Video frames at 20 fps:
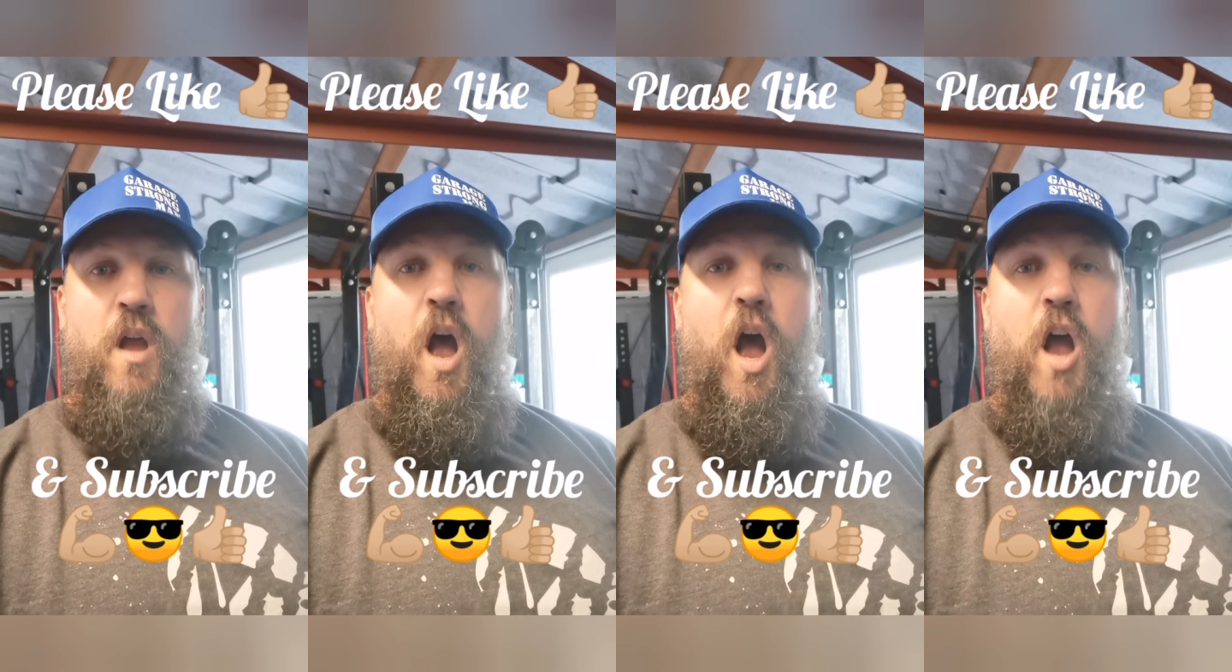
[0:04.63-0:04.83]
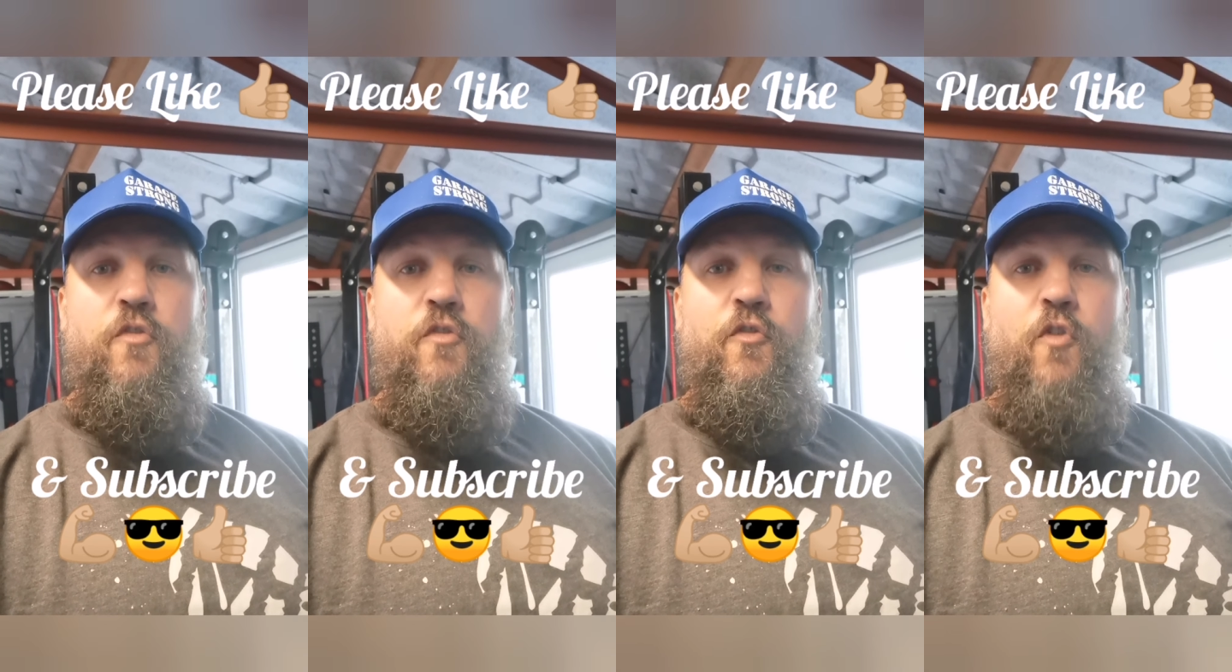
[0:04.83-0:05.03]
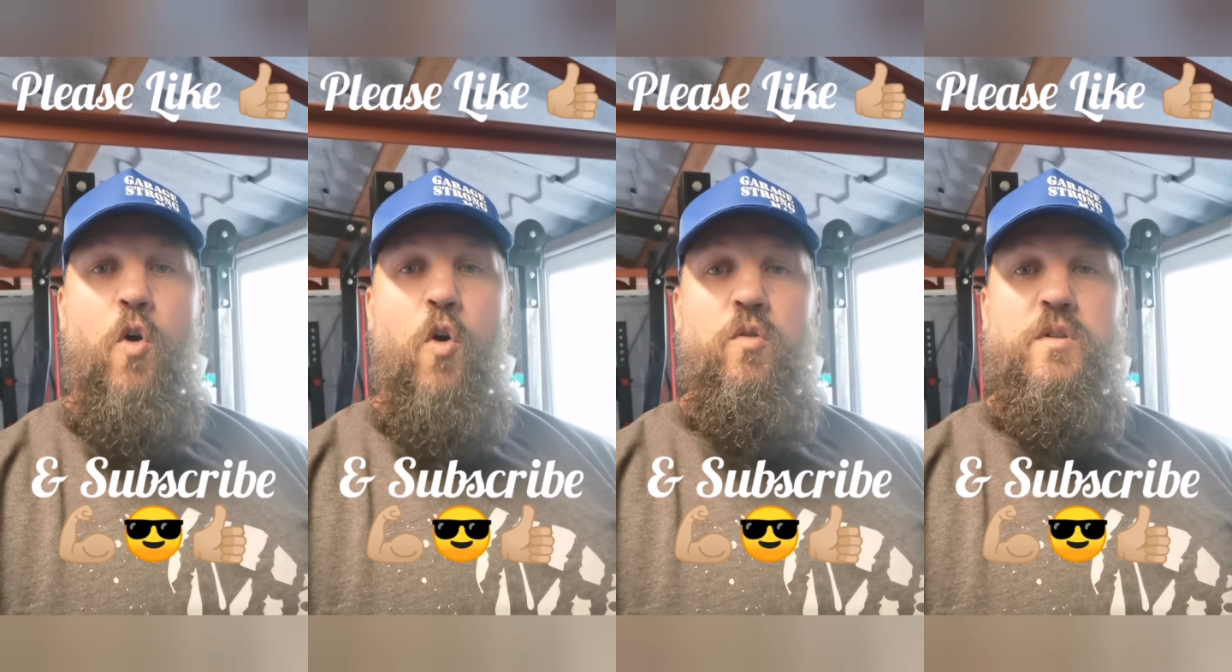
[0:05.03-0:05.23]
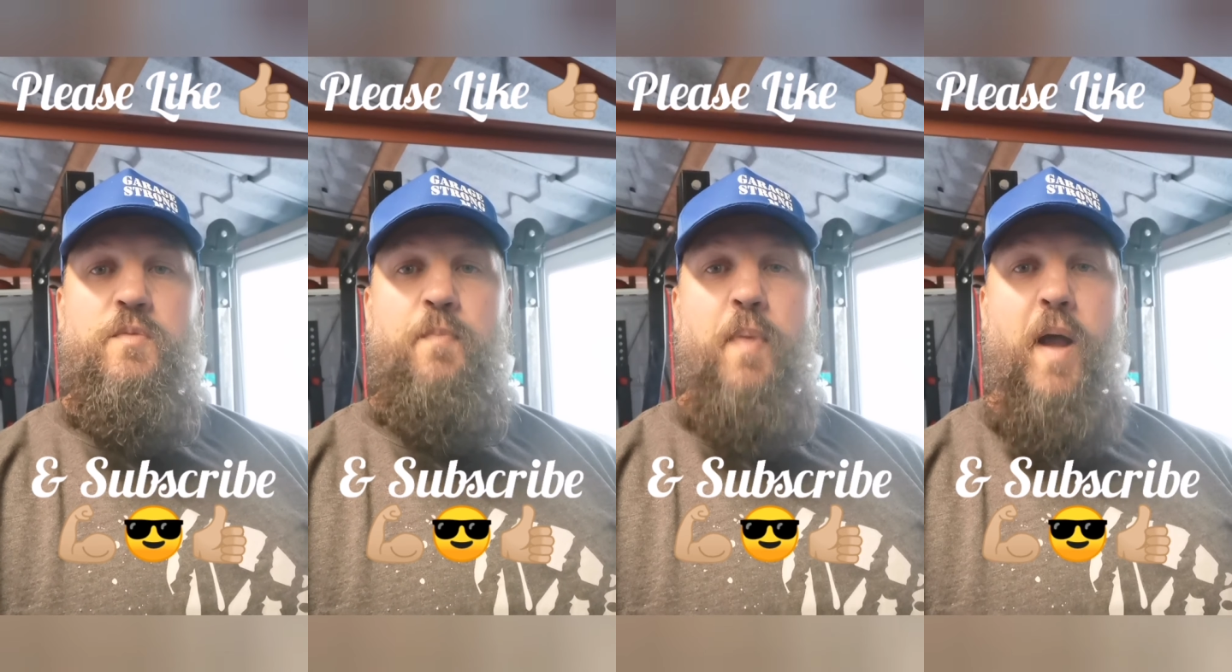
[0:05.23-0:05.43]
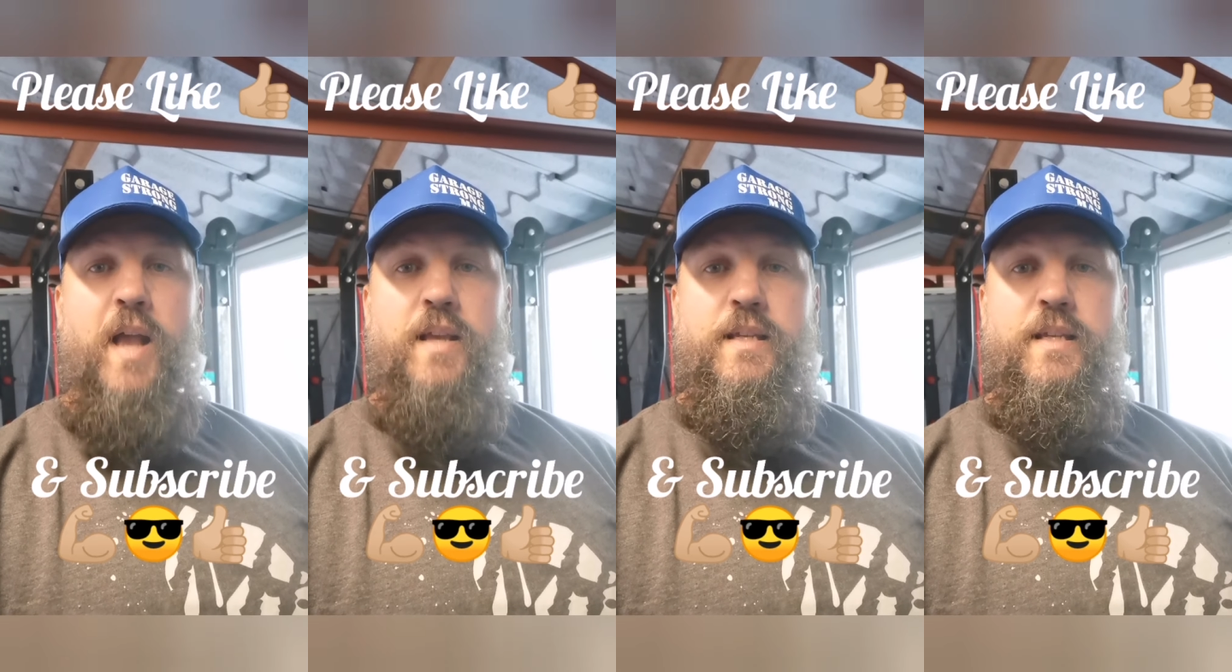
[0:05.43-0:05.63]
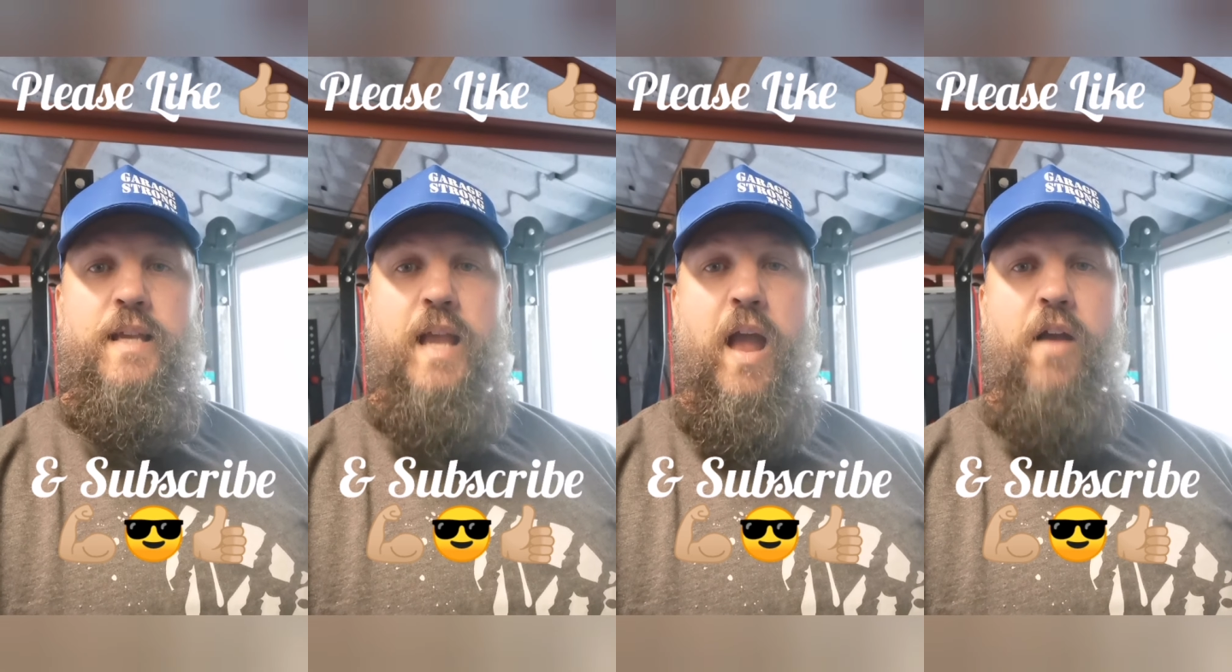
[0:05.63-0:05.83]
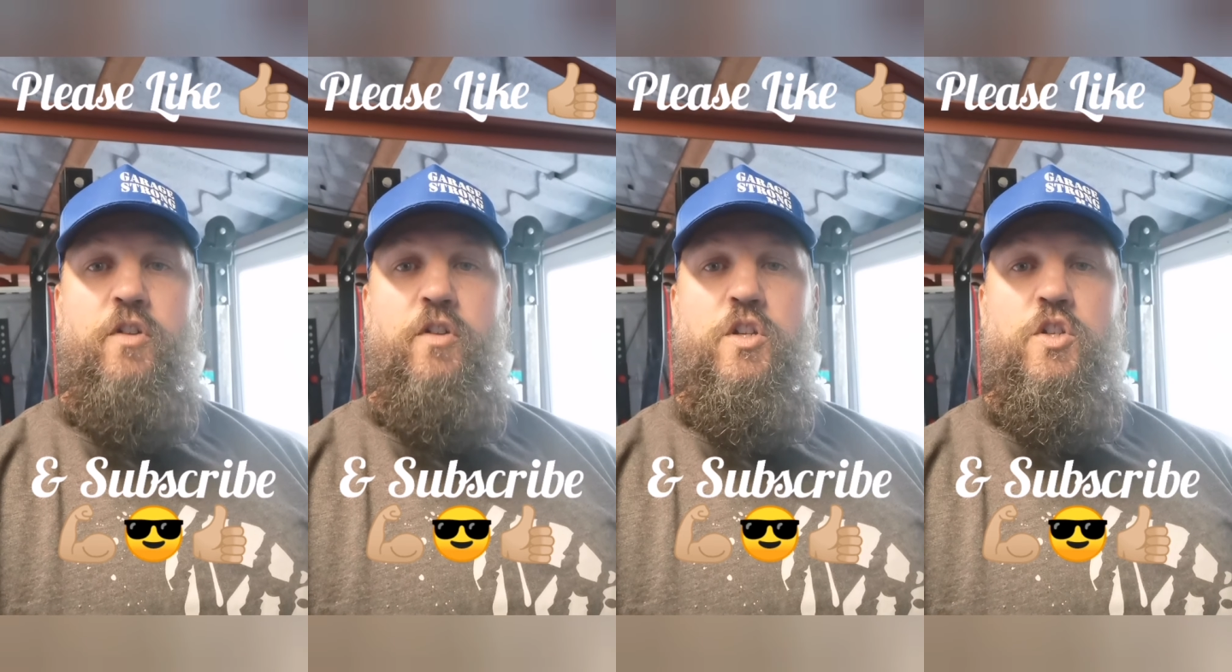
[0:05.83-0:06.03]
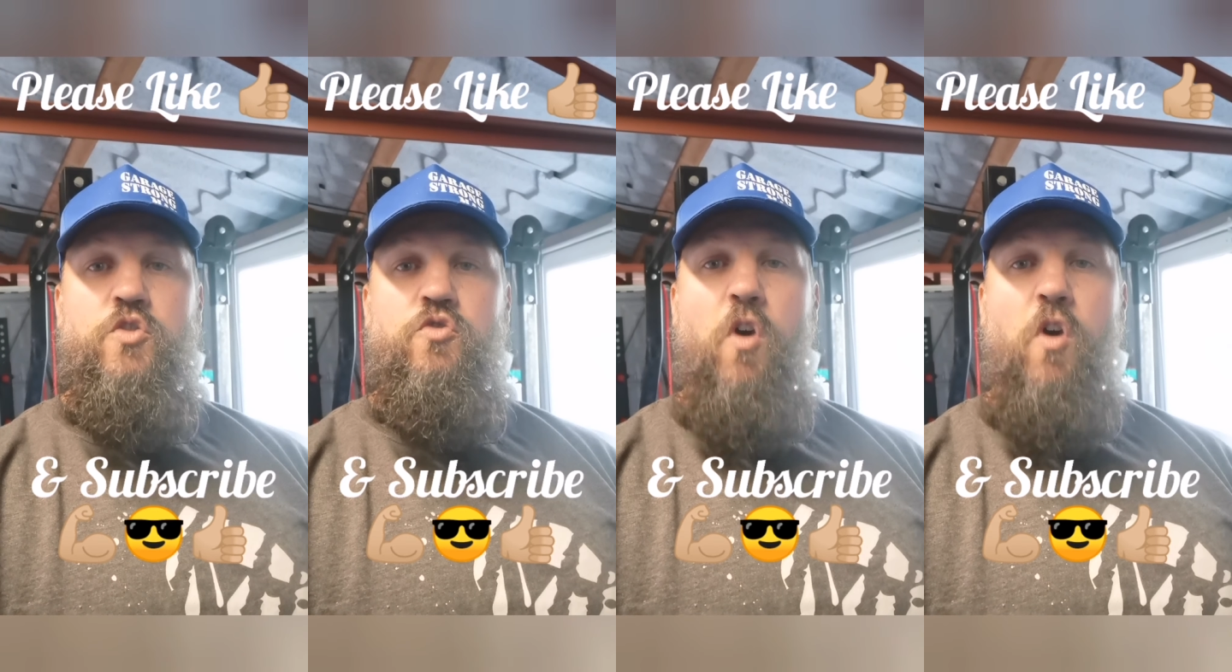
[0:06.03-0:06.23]
Hi folks, Baz again
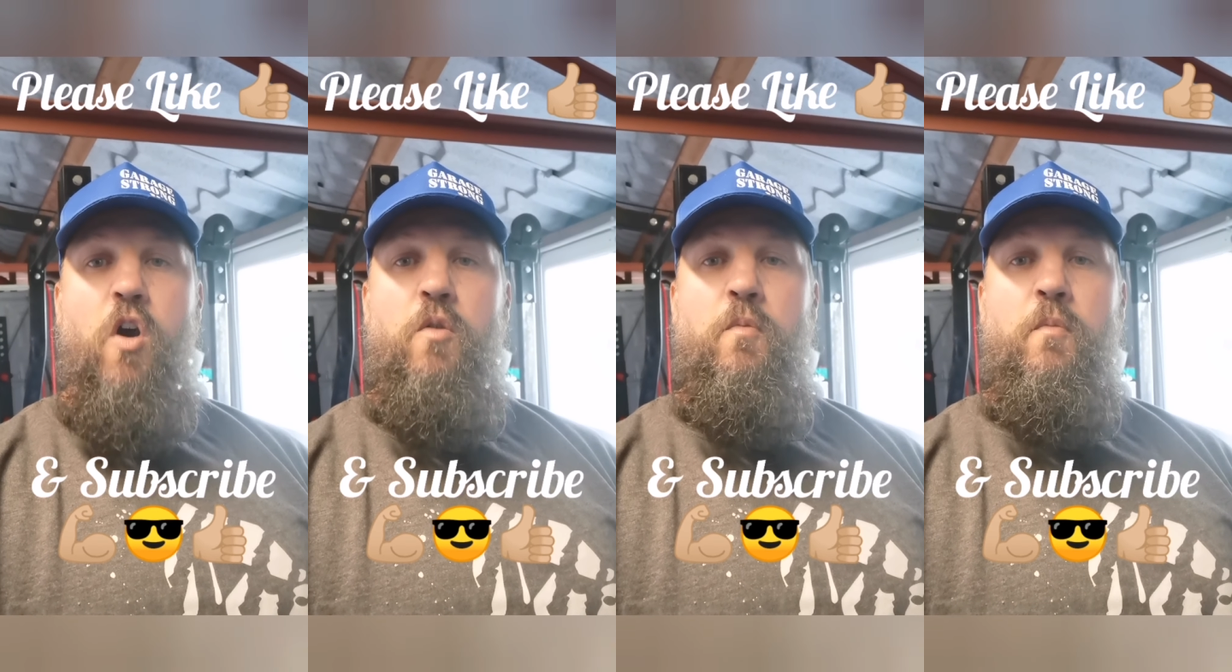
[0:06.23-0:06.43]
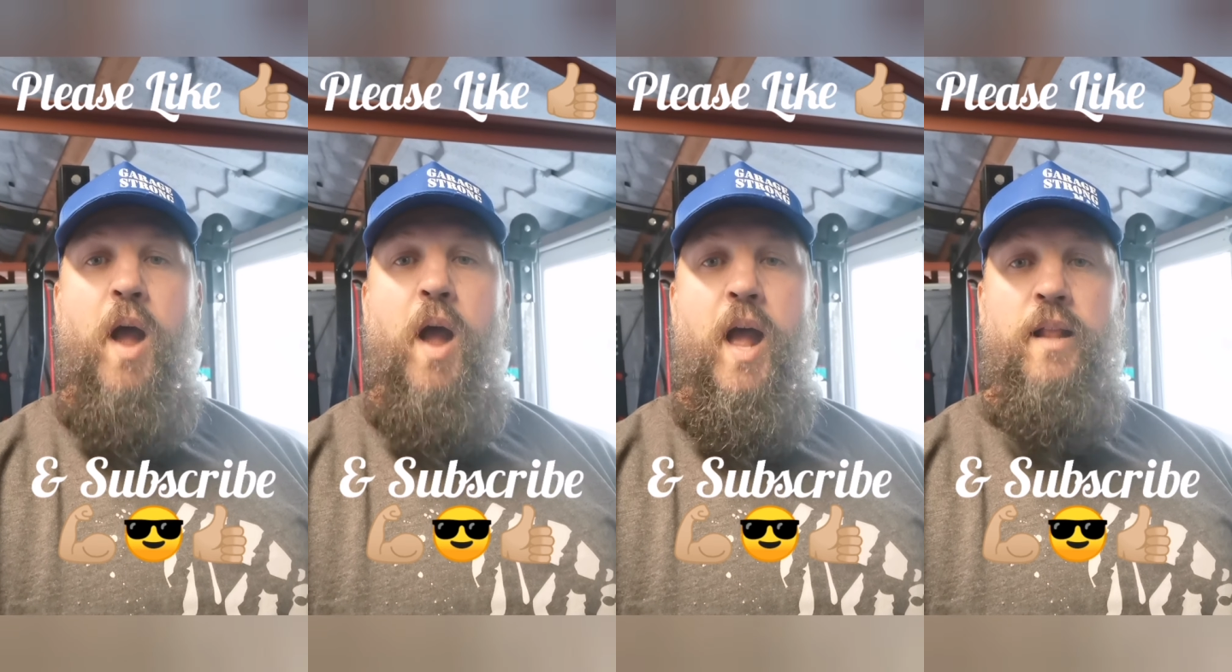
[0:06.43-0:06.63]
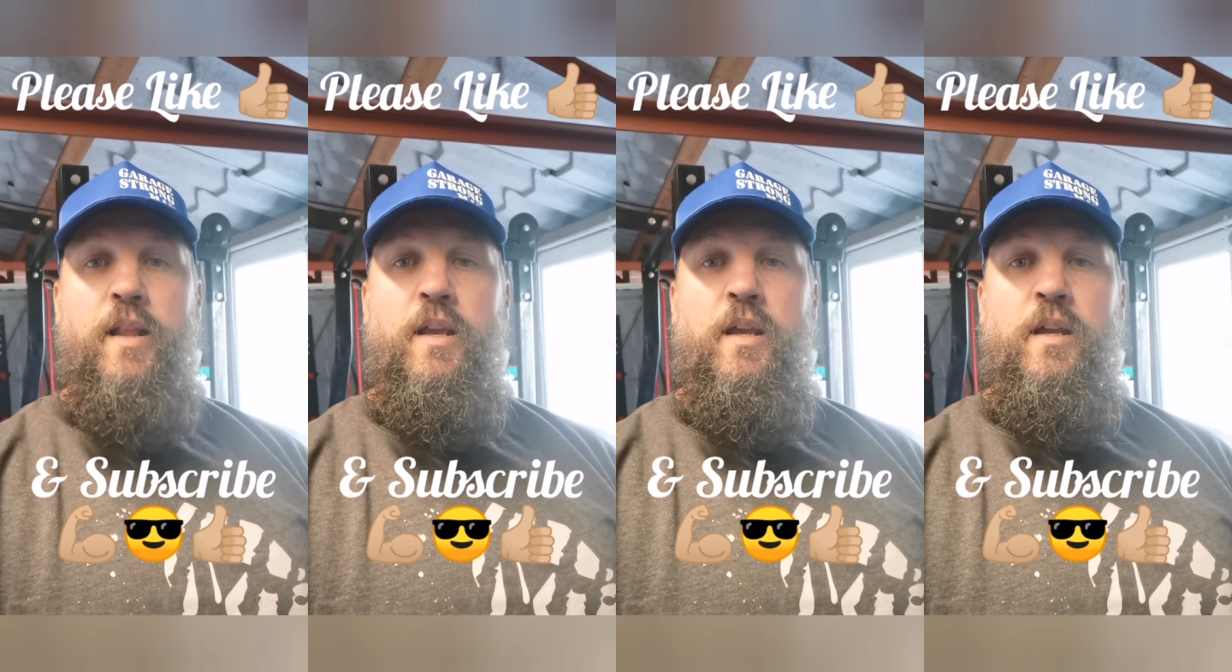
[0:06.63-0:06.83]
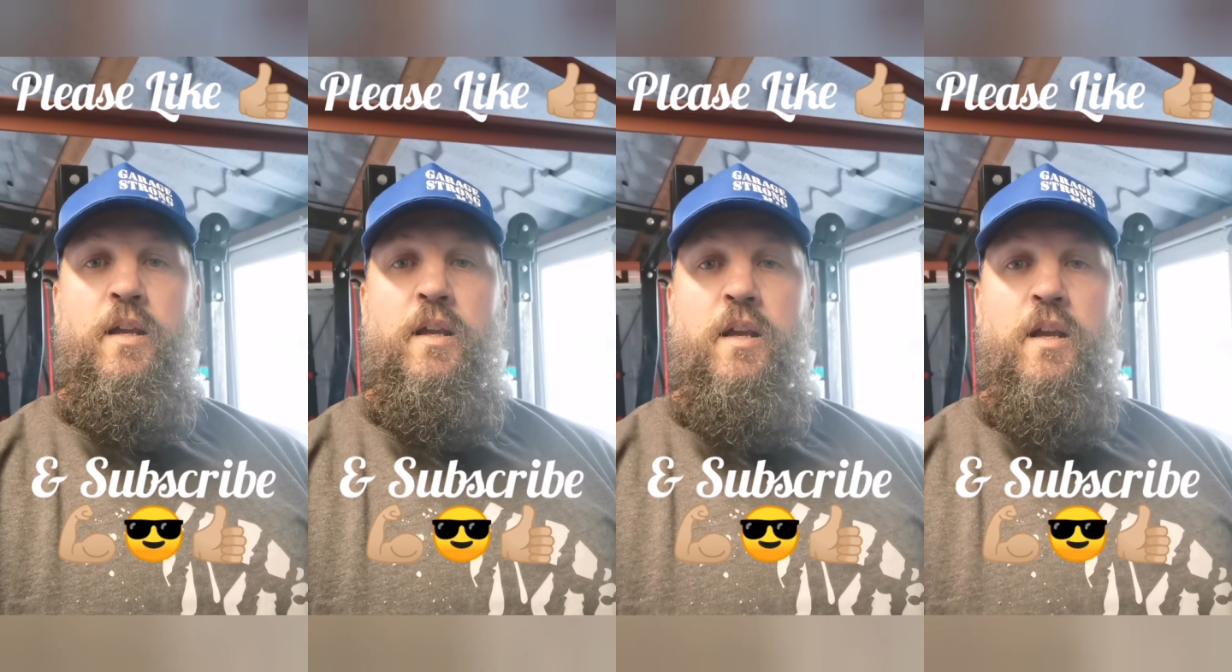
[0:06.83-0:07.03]
with Strongman.